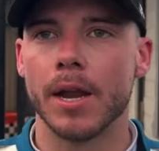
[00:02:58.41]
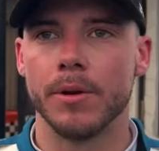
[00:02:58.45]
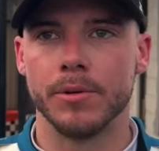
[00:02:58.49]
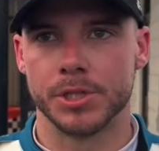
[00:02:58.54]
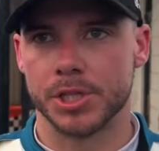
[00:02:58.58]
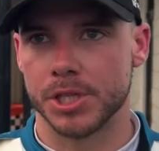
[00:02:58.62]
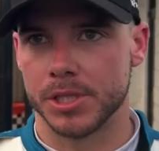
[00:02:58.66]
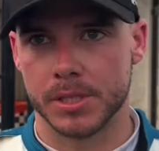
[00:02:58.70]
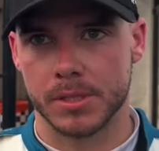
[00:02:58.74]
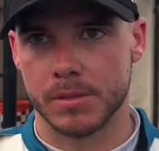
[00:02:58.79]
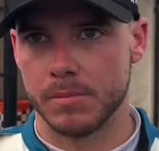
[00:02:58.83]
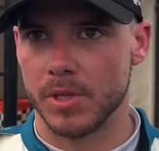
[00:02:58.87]
It was
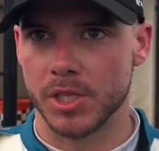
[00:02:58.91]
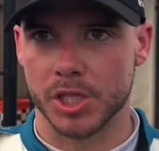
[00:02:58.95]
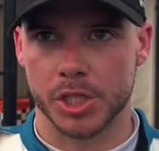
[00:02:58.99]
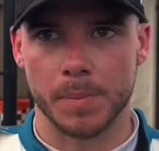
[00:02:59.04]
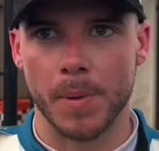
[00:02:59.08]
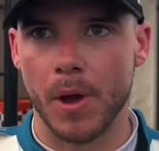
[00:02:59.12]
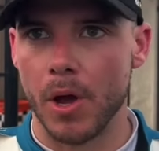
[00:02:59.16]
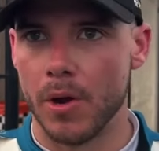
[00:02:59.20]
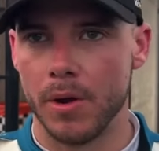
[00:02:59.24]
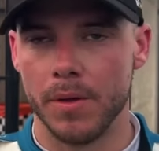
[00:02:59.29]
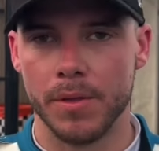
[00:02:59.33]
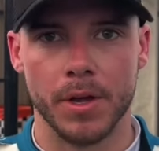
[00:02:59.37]
just the
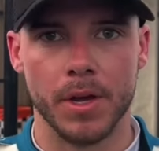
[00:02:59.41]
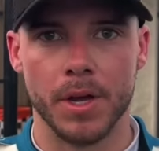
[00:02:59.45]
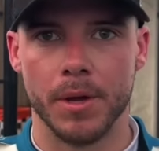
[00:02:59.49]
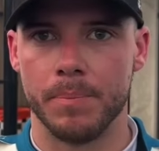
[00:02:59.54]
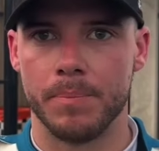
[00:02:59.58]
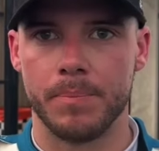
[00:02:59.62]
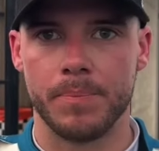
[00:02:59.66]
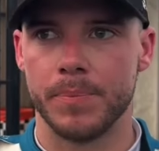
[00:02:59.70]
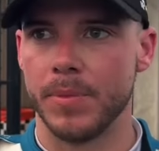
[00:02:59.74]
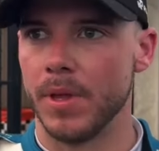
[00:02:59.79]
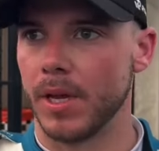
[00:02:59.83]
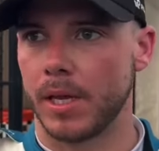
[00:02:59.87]
smoke.
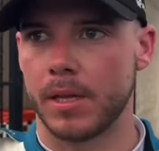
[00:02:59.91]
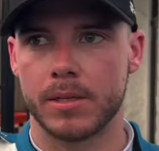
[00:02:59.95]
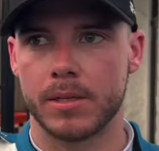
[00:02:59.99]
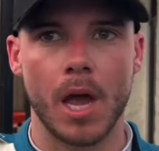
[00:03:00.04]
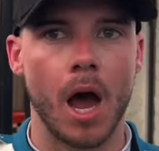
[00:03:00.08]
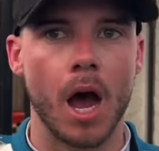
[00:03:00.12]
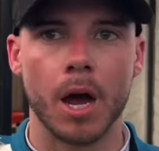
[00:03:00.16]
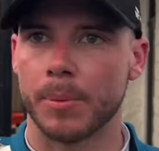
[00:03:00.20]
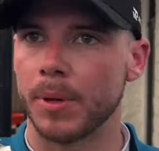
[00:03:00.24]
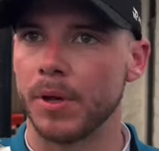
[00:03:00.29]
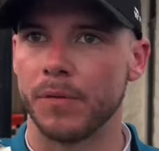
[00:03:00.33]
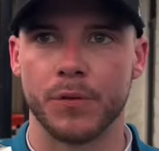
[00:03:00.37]
The
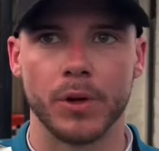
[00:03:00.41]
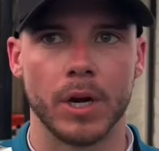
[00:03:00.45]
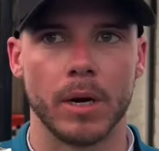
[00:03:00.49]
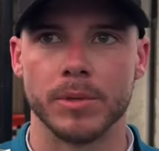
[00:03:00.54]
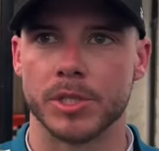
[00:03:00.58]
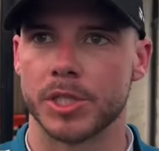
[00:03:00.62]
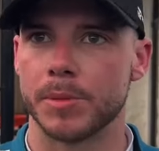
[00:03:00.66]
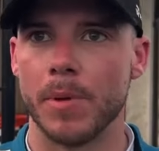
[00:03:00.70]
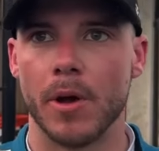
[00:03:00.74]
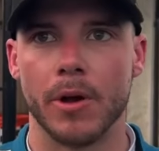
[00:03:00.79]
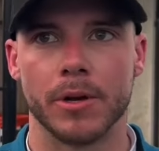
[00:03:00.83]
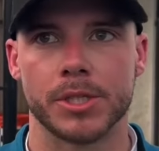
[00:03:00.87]
cockpit filled up
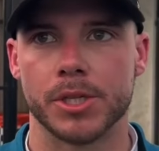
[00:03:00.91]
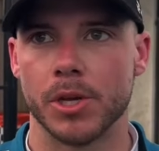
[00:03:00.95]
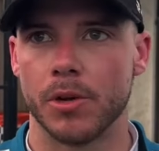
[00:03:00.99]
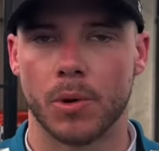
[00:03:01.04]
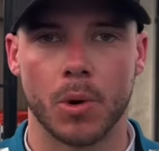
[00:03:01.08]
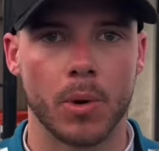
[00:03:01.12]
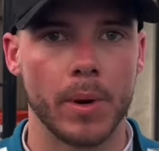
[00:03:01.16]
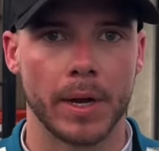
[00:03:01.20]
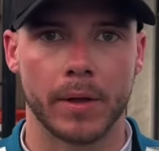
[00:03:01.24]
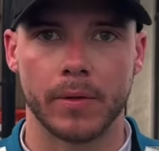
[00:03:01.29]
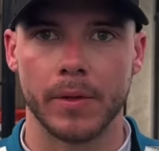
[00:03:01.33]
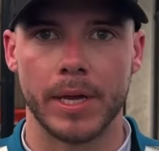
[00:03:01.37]
with smoke so
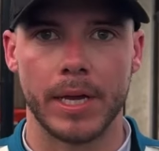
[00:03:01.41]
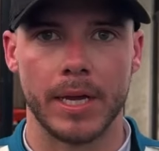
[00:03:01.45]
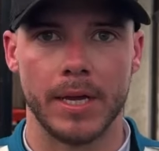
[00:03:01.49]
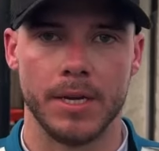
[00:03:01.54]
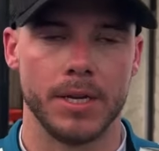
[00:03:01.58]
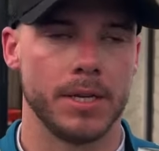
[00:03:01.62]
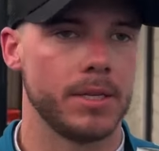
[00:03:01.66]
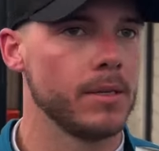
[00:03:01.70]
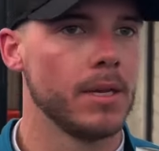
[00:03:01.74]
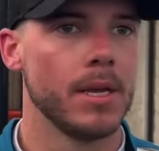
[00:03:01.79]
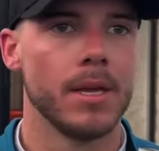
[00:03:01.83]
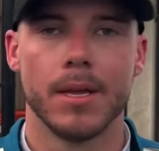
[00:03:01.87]
quickly, and
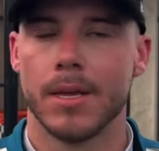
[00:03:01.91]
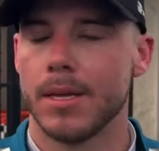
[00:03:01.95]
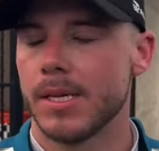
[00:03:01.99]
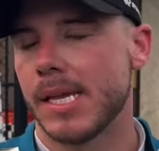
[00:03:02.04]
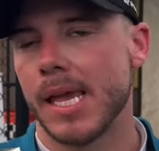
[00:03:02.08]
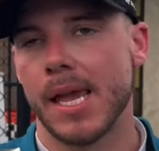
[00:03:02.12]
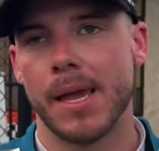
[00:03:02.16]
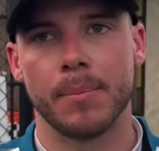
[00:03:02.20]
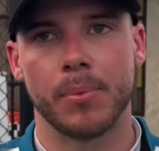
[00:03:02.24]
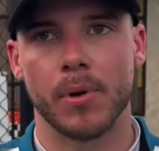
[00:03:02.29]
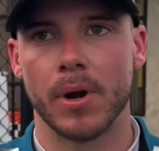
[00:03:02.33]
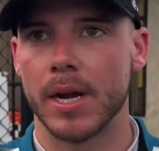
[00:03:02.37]
you
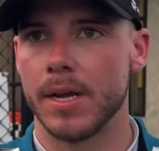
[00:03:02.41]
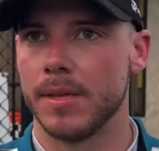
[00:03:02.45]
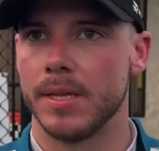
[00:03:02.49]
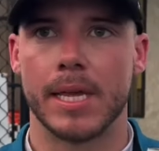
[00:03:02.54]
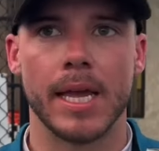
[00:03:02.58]
can't breathe.